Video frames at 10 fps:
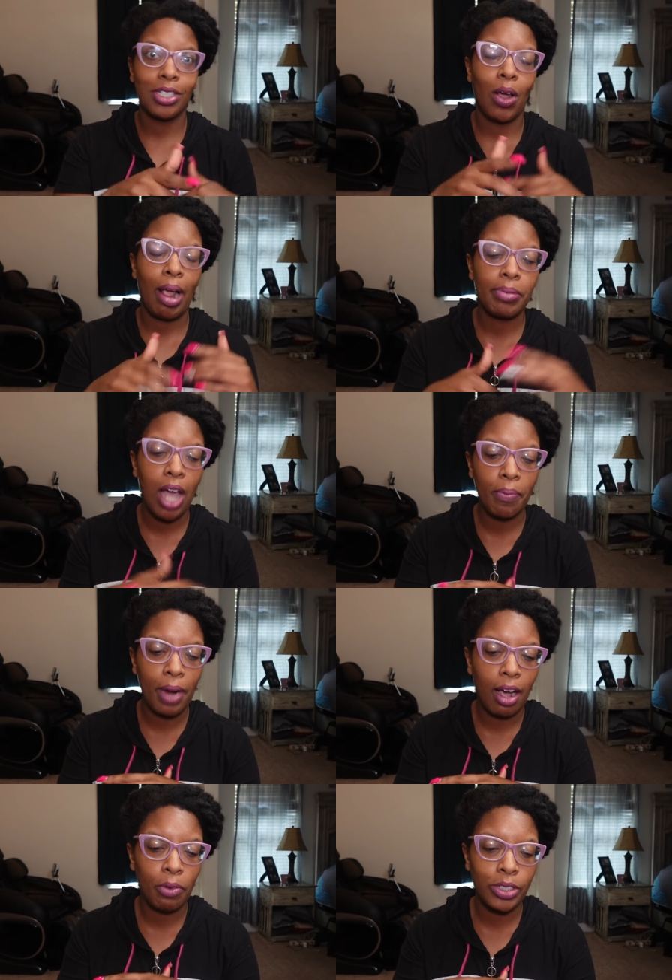Sorry, I'm talking
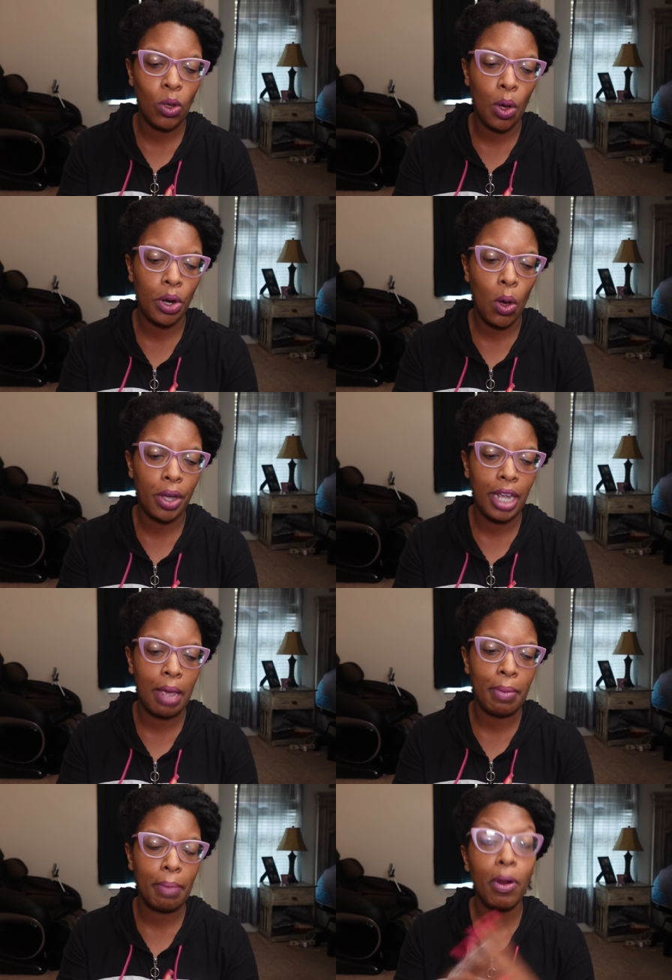about what's going on
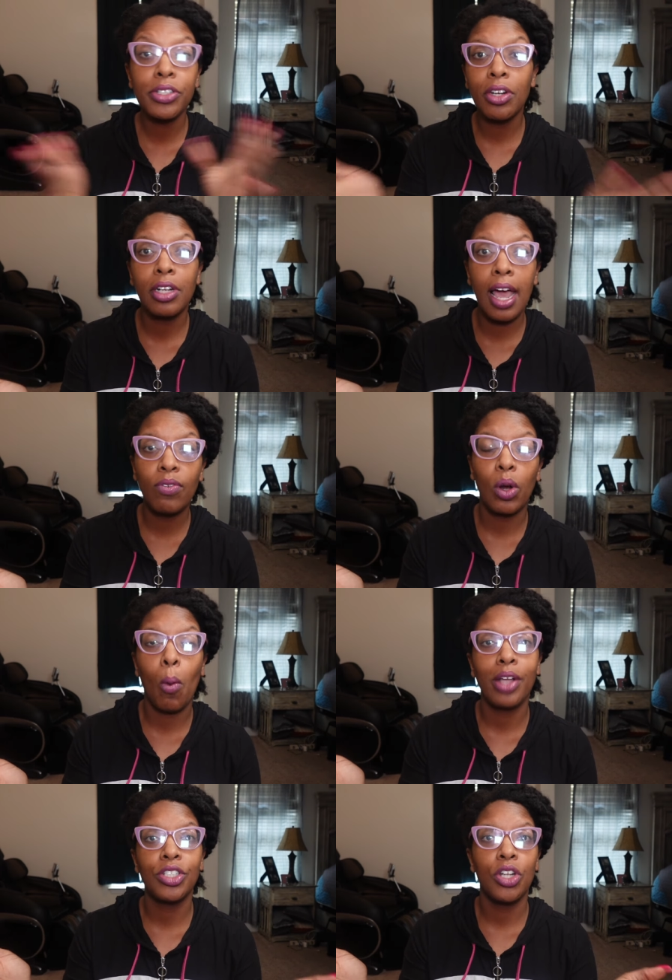in my personal life, when I'm
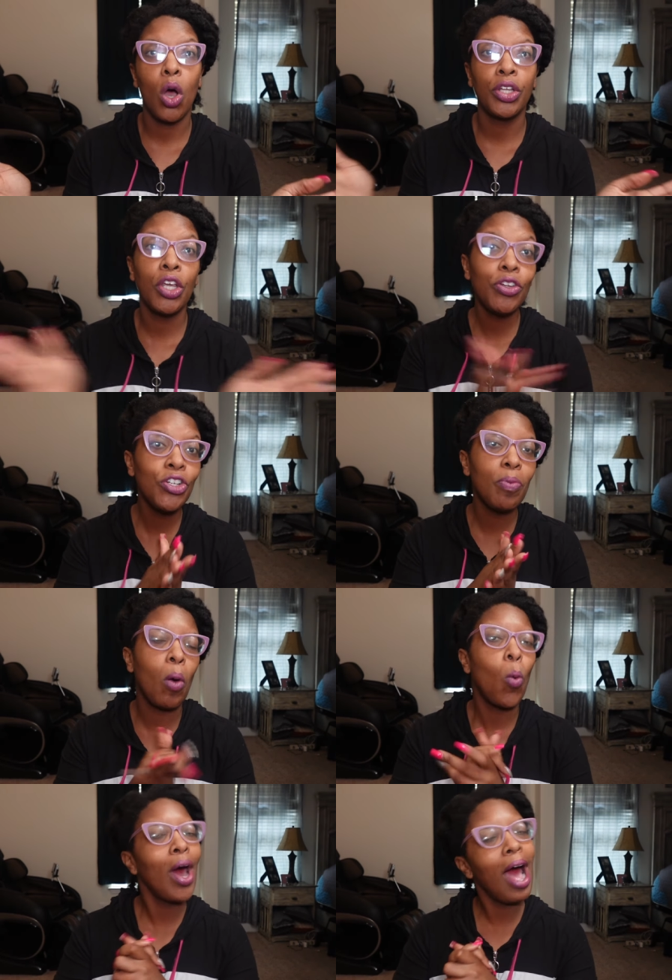watching on YouTube
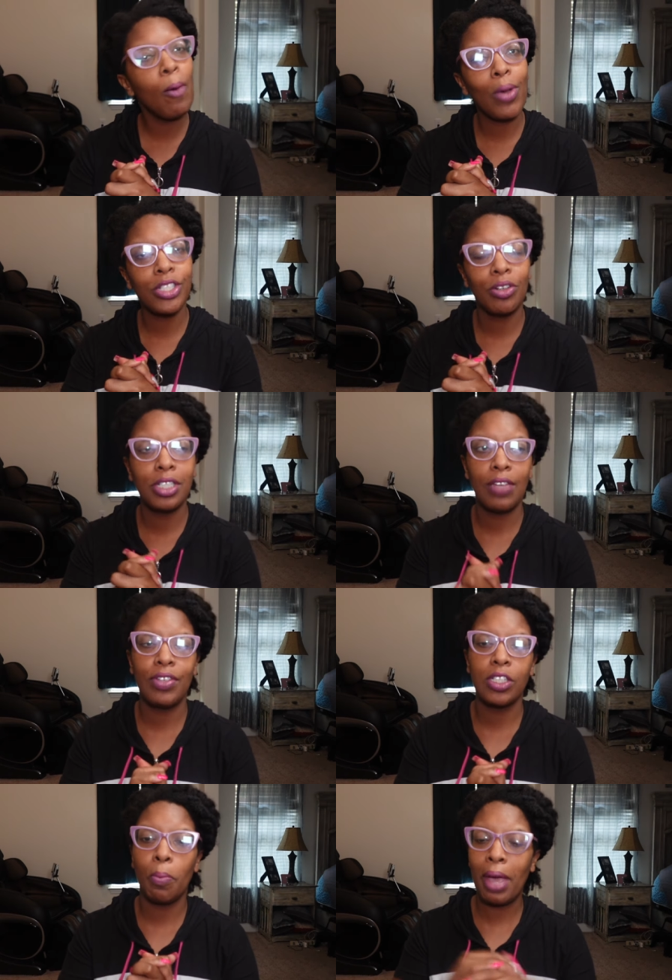and what I'm watching on
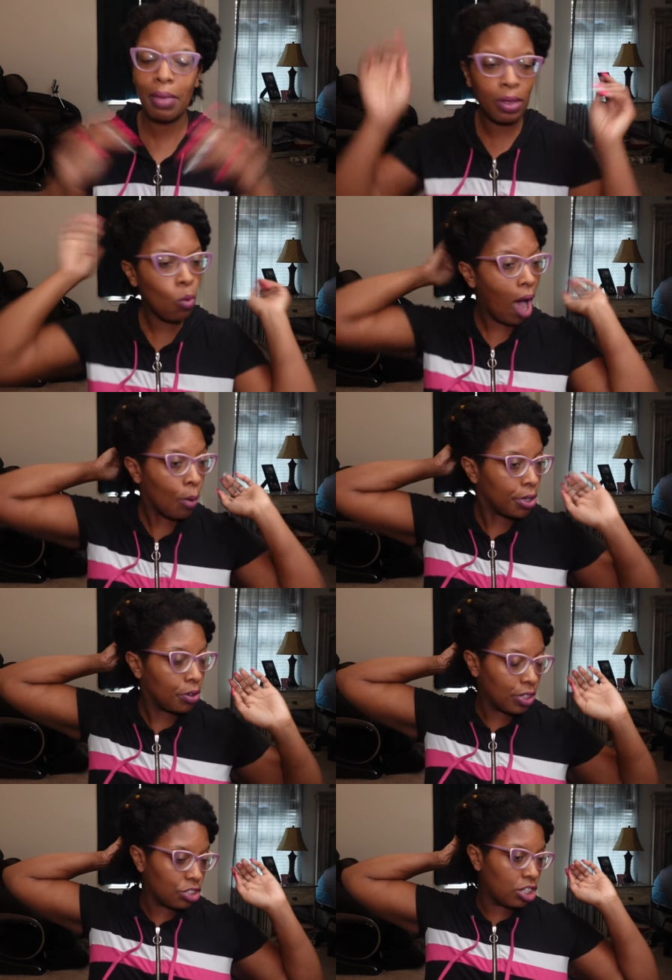TV. So baby, while we're
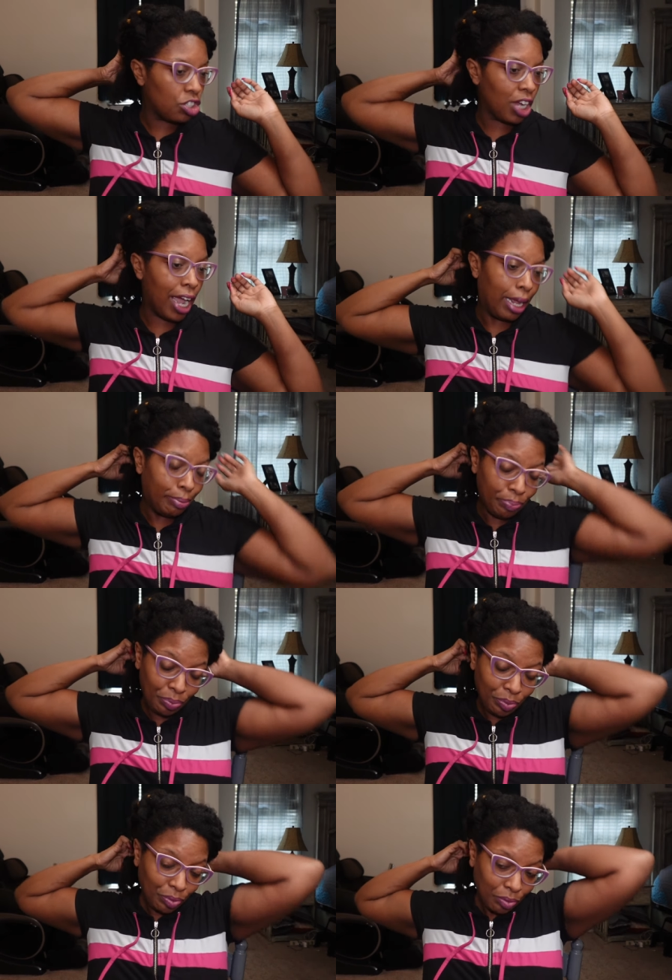doing this chit chat,
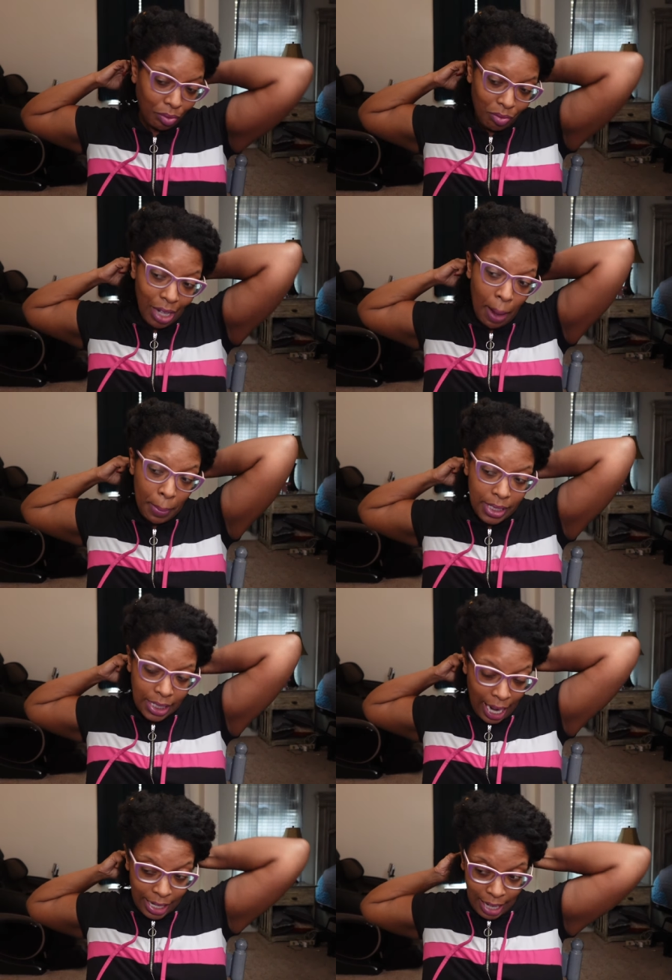I'm gonna
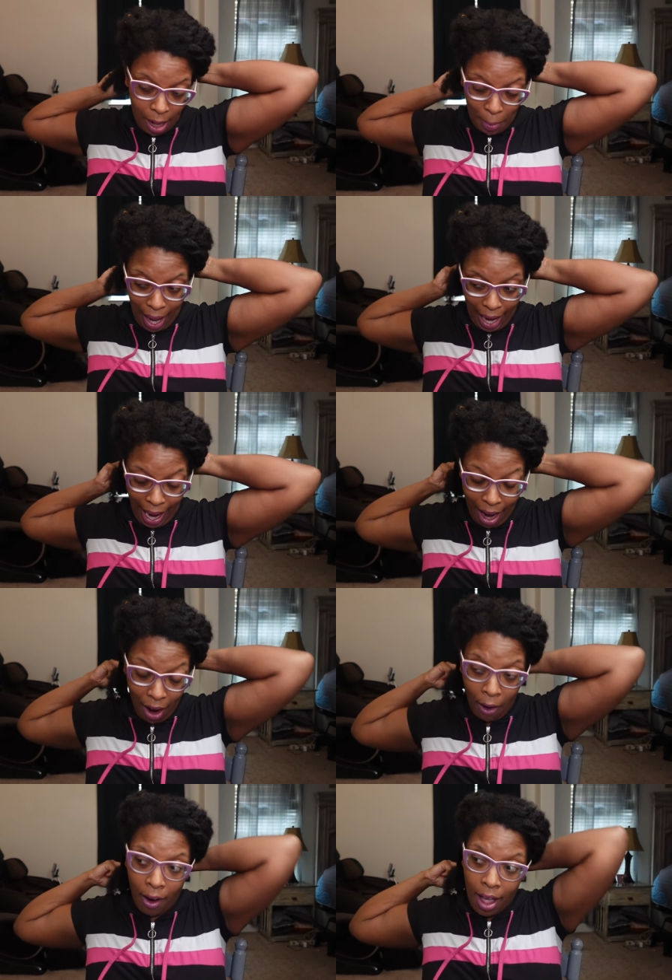take down my
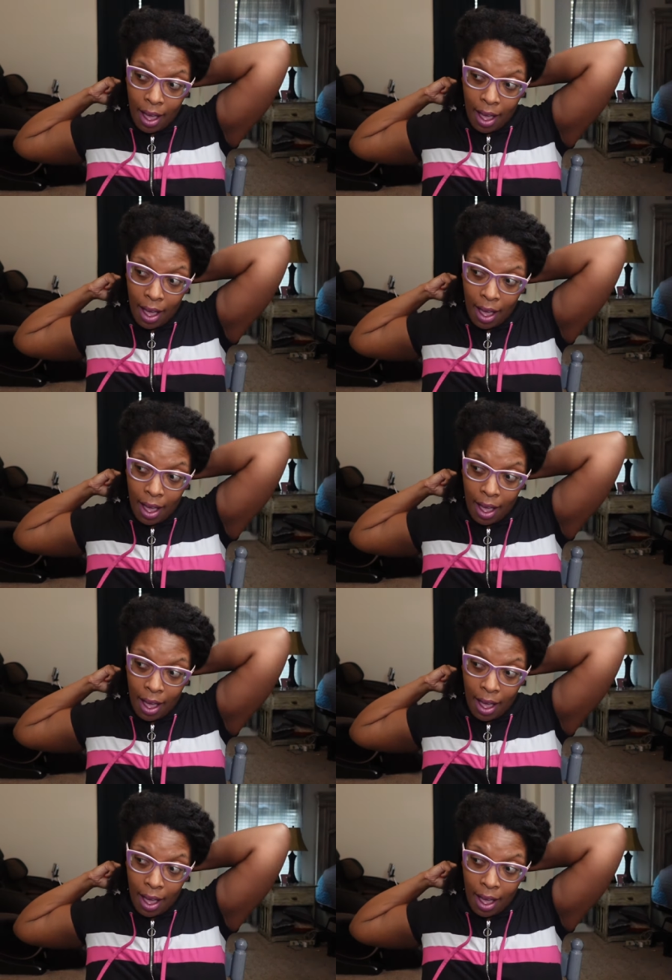hair.